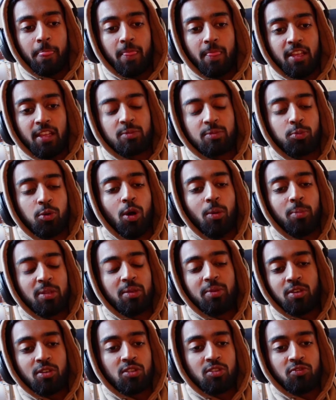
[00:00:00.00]
it's probably
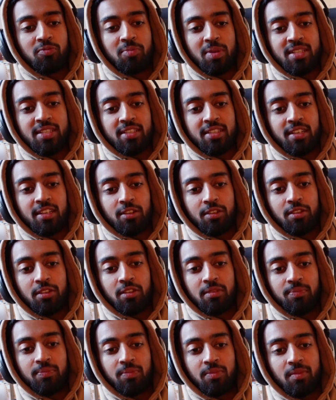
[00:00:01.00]
because of mental
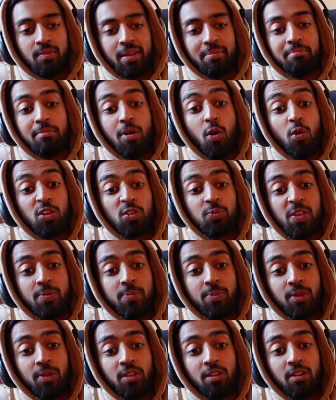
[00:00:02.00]
health. And most
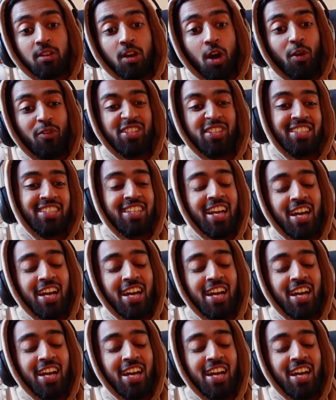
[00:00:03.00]
people, obviously it's